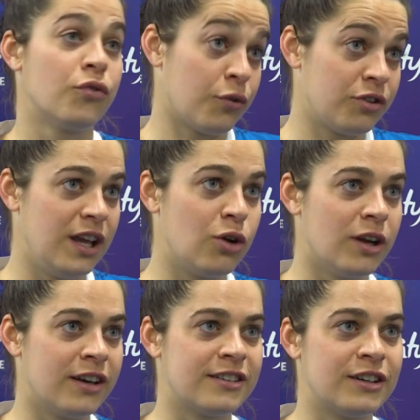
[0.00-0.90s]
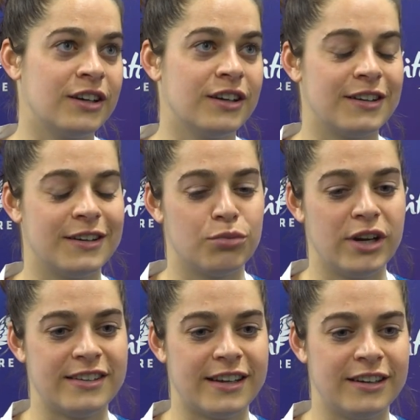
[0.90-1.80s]
of, of the equaliser, uh,
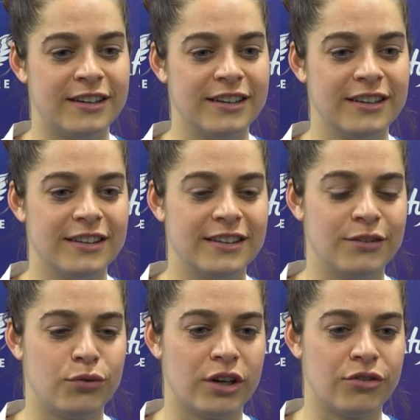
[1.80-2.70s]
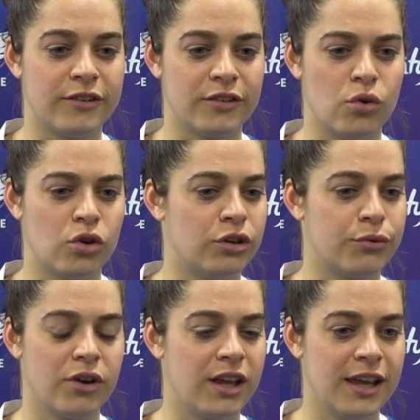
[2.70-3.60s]
Bree's header uh, for that corner or
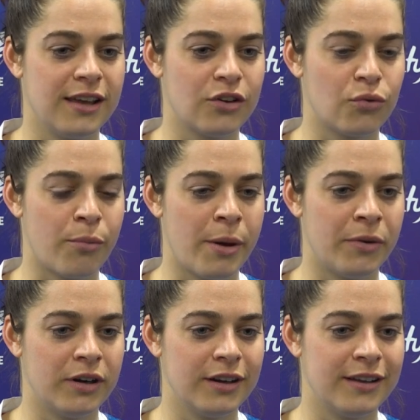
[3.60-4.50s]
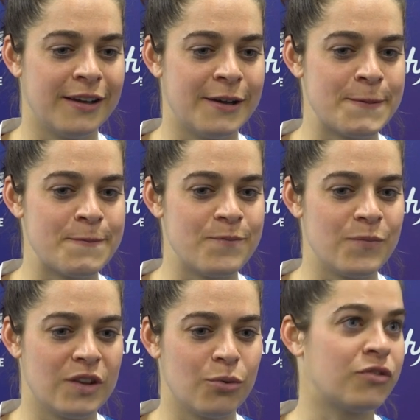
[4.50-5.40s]
free kick, I don't remember, um,
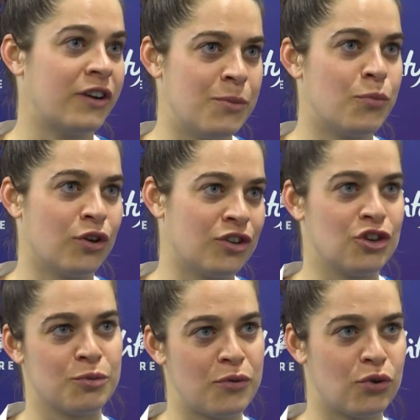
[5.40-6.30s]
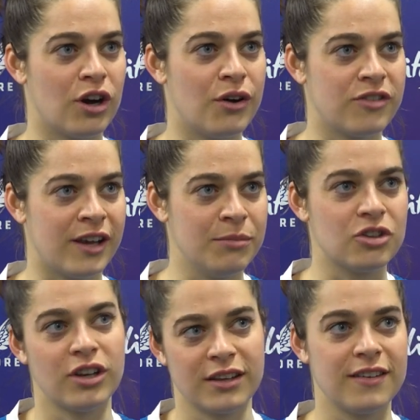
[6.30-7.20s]
was very important just before half time.
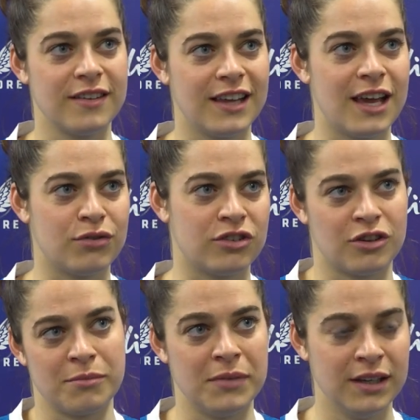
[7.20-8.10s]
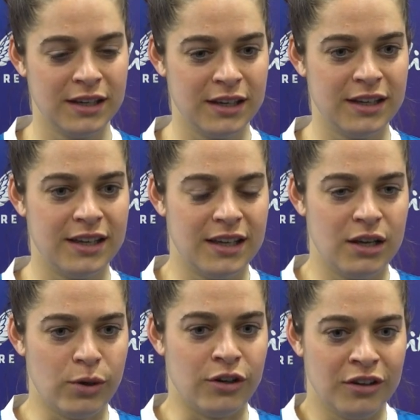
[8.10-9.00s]
So that gave us some,
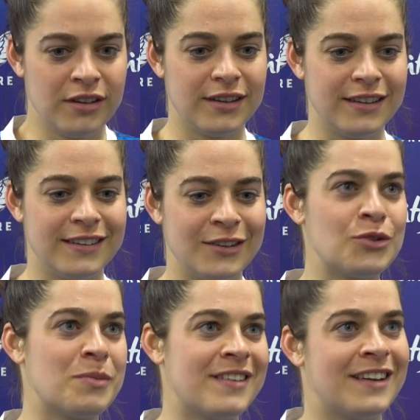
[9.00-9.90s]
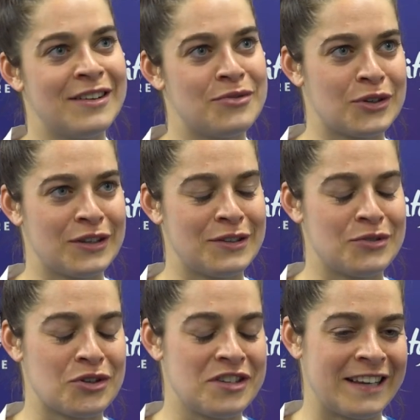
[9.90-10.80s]
well, uh, good mentality for the
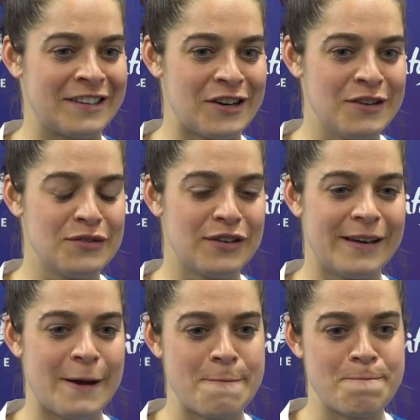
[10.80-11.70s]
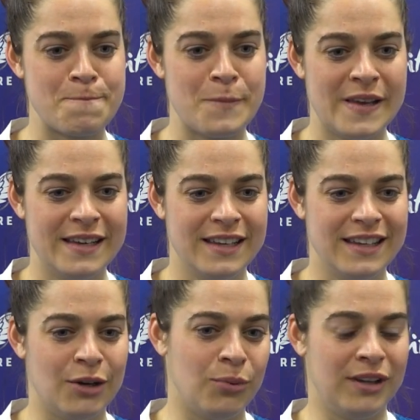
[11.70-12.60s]
for the second half. Um,
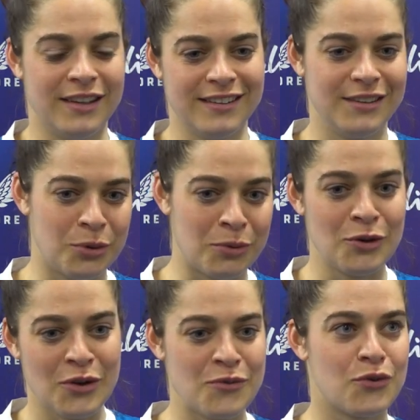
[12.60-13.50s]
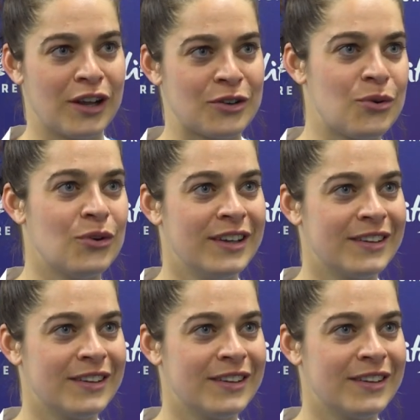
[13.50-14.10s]
yeah, we we were looking for that goal